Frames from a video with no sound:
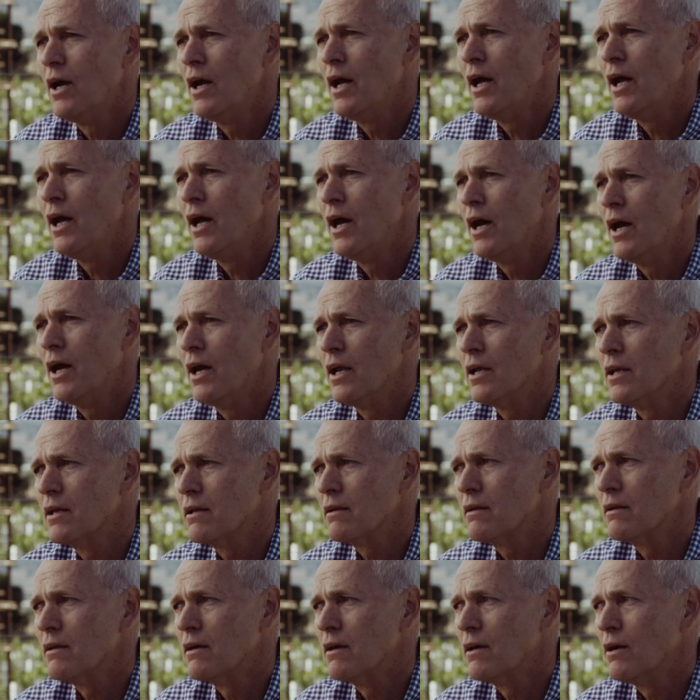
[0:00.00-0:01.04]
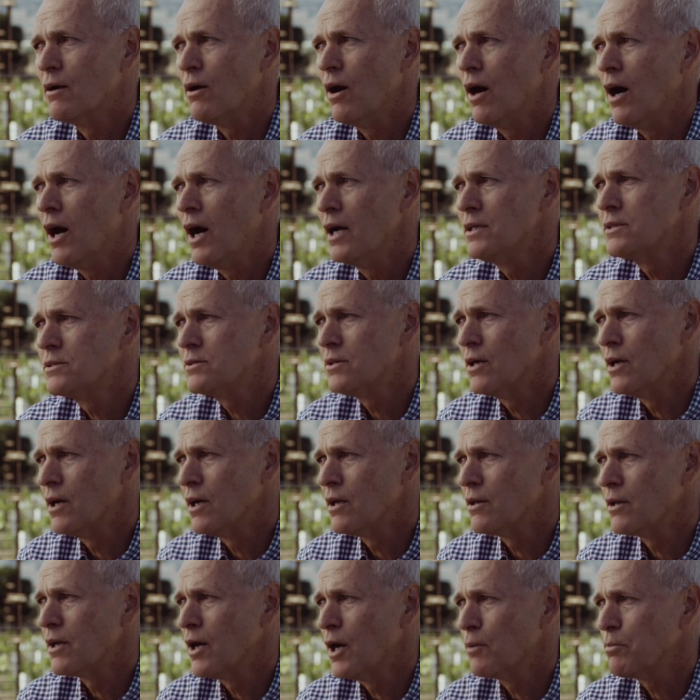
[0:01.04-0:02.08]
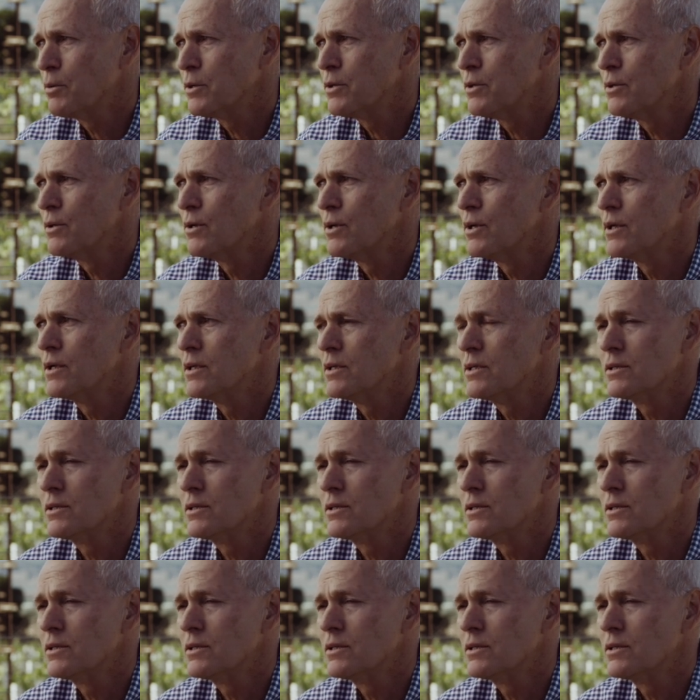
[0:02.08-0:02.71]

And I saw the opportunity